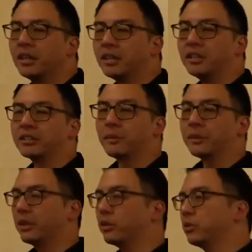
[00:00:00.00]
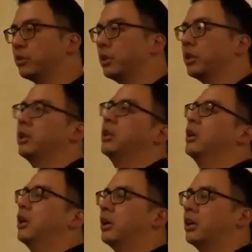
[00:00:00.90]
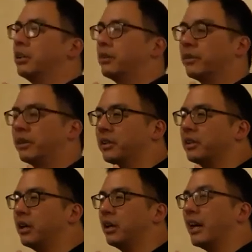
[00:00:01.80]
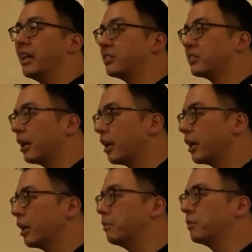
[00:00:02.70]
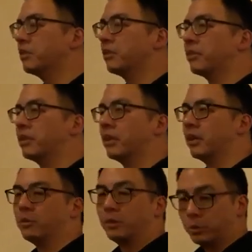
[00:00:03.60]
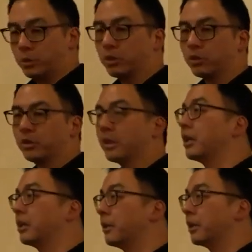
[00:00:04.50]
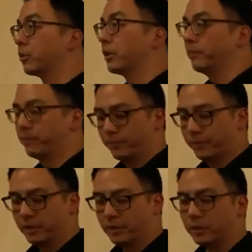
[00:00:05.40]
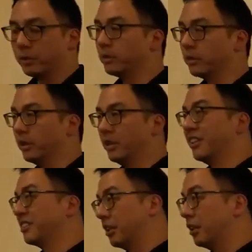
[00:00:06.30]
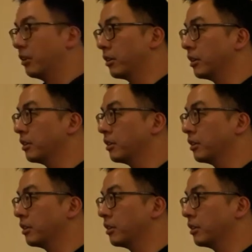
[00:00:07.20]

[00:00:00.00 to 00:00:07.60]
And it's coming down to the uh, different uh, enzymes, different, uh, which we'll go through that in a bit as well. So that's a lot.